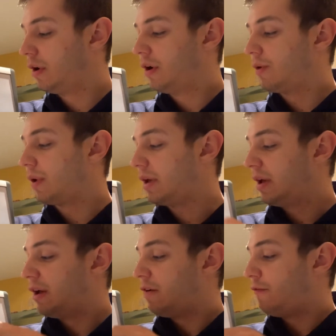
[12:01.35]
Right?
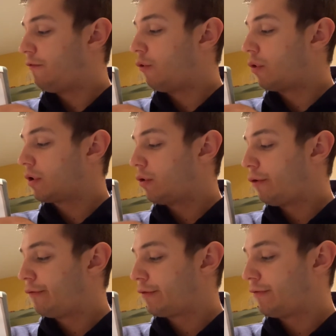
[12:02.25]

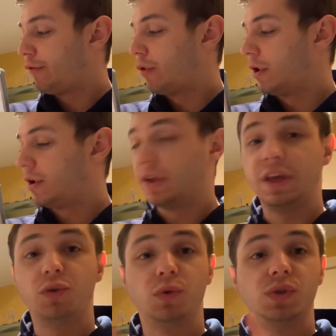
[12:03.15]
4/4
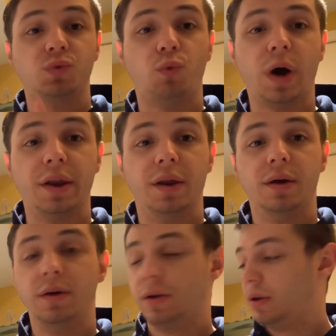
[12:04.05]
equals 1.
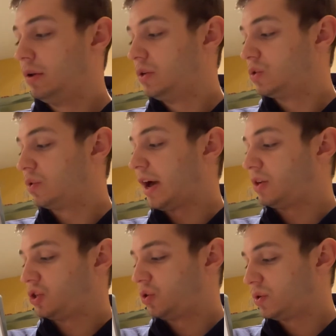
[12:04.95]
So
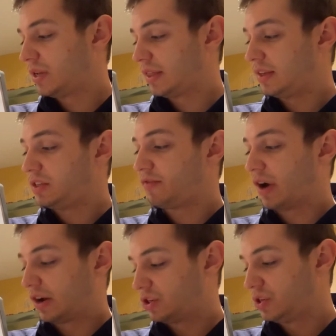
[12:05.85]
that shows that these
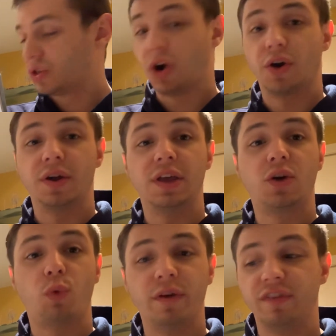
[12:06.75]
fractions are
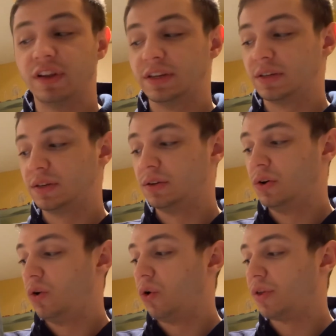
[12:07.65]
equivalent,
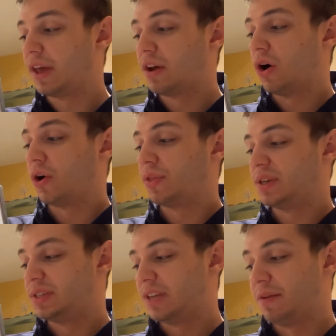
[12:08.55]
or they are the
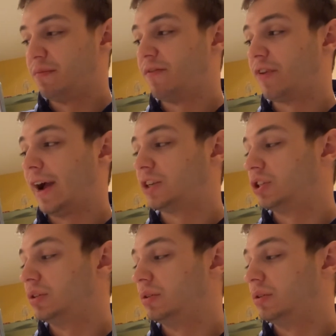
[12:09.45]
same fraction.